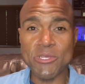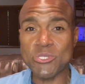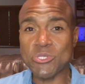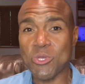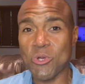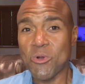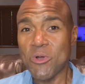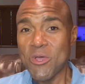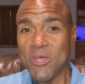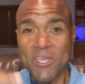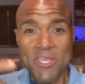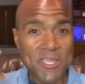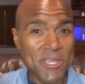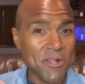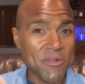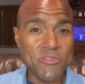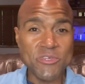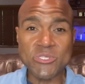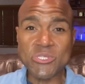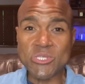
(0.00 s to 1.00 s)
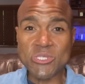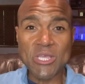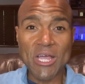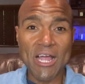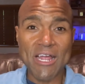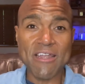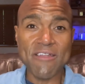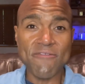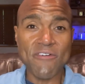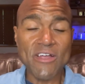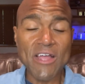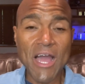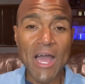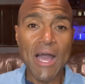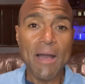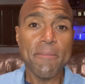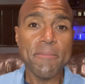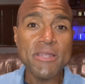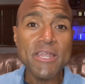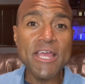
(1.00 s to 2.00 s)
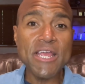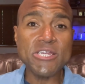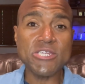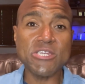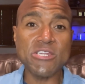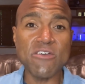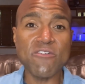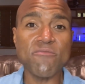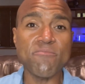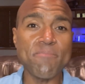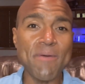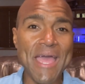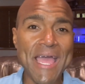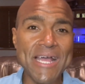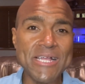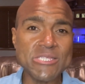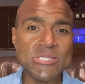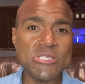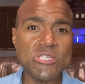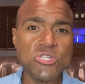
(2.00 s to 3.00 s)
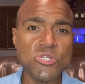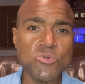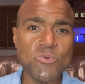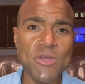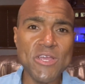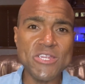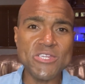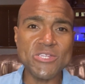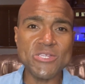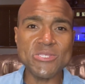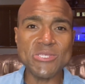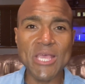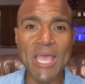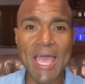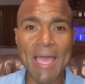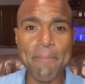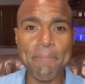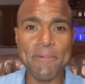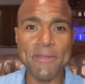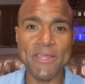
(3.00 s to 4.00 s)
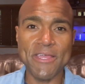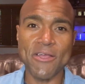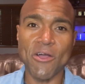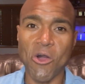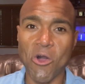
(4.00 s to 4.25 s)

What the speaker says: So, you know, this is kind of a combination of bad situations happening